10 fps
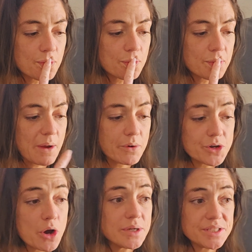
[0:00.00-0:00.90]
they would
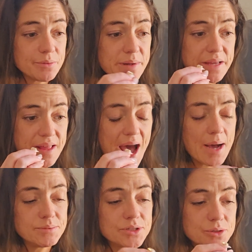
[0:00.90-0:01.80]
know it to be the
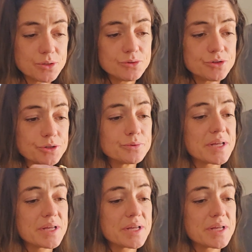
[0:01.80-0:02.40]
absolute truth,